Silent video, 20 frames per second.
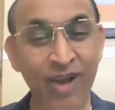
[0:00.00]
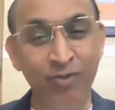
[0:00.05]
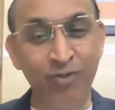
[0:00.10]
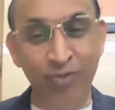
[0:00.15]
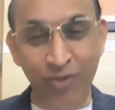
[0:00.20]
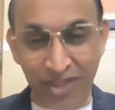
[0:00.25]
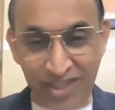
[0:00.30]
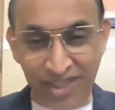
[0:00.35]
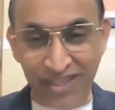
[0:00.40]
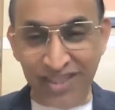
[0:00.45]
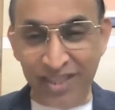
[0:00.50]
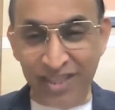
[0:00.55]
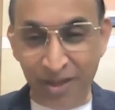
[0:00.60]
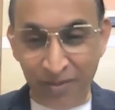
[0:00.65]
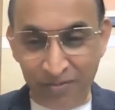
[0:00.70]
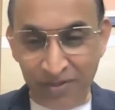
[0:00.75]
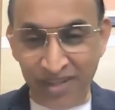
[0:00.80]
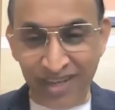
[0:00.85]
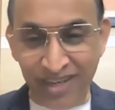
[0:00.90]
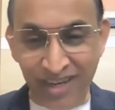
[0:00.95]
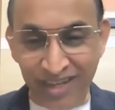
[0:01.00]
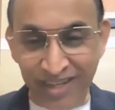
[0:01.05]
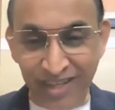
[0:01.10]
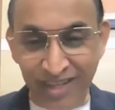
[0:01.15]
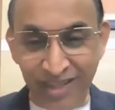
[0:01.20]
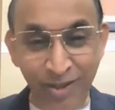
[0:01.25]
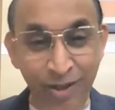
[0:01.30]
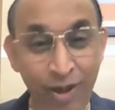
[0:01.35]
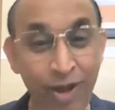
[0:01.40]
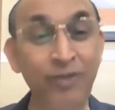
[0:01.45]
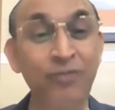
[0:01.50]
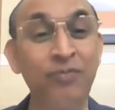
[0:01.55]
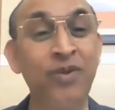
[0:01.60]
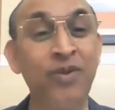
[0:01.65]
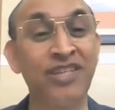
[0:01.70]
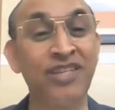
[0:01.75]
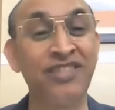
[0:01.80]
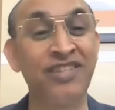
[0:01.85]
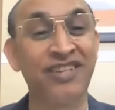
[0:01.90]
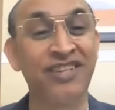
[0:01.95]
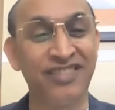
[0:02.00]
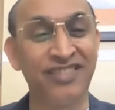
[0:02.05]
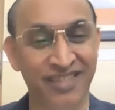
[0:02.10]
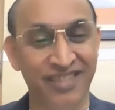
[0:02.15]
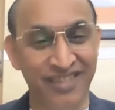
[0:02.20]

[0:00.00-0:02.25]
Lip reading: which is definitely not precious.